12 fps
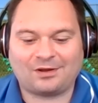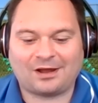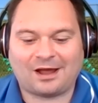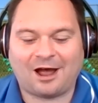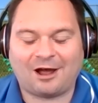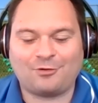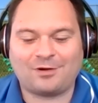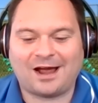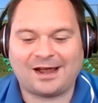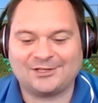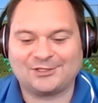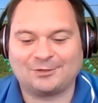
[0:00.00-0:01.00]
how
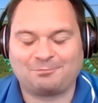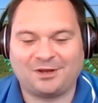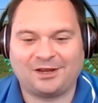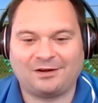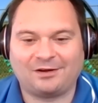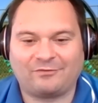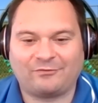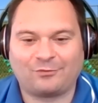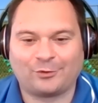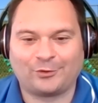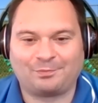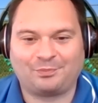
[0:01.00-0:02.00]
has it been
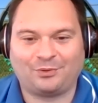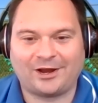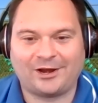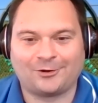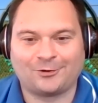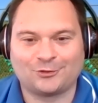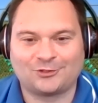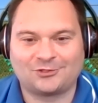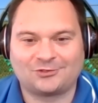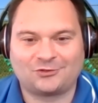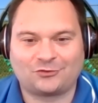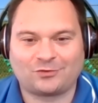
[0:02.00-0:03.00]
for the
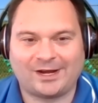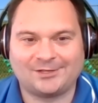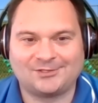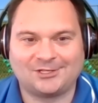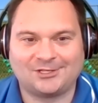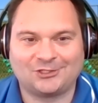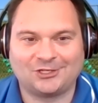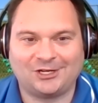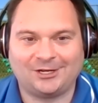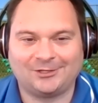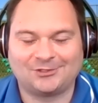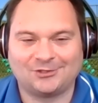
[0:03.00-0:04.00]
players
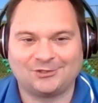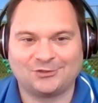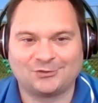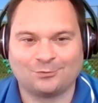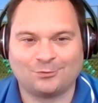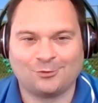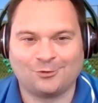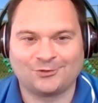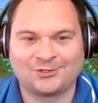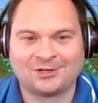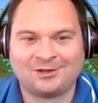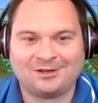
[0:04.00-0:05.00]
transitioning to these
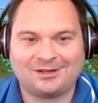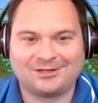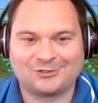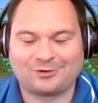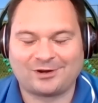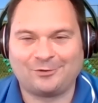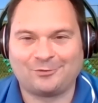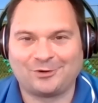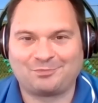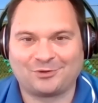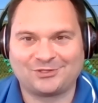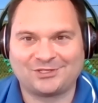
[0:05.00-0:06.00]
rules? Is there anyone
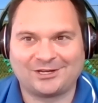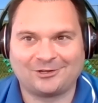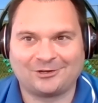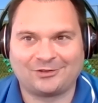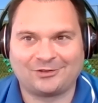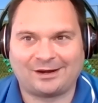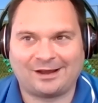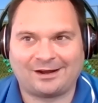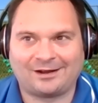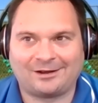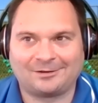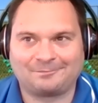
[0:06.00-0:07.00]
in particular that
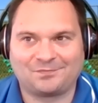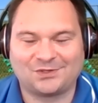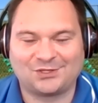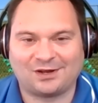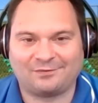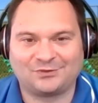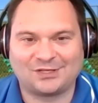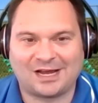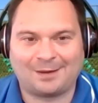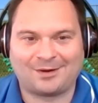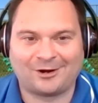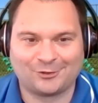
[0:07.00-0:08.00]
had a tough
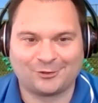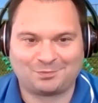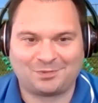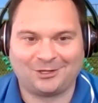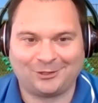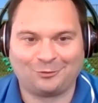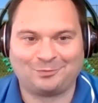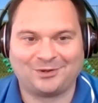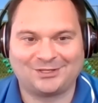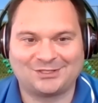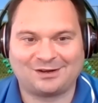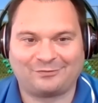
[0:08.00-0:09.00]
time? I know it's been a little
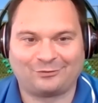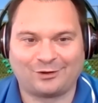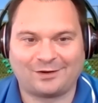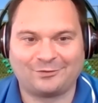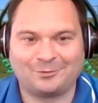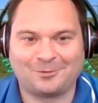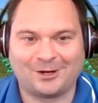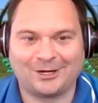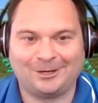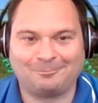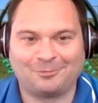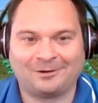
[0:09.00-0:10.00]
bit tough for
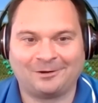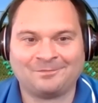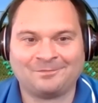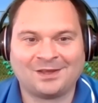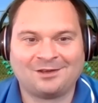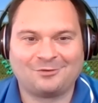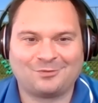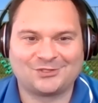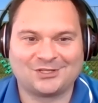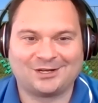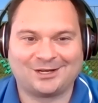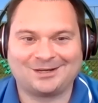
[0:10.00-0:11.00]
everybody, but
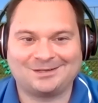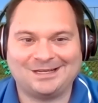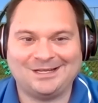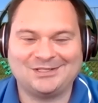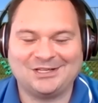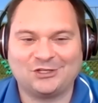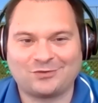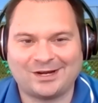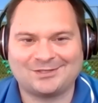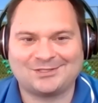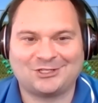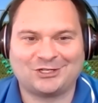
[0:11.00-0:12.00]
was it a easy
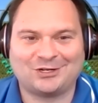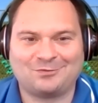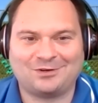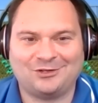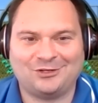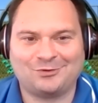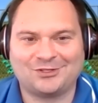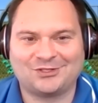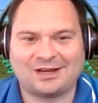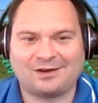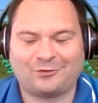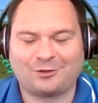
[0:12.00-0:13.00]
transition? You would
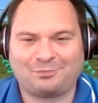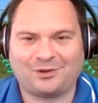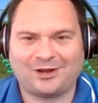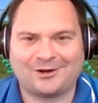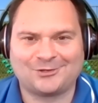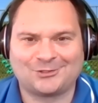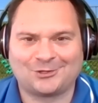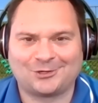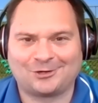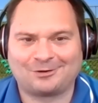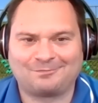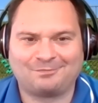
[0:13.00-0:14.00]
say for the players,
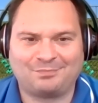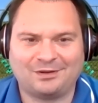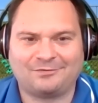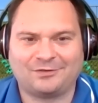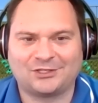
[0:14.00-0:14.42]
or a bit of a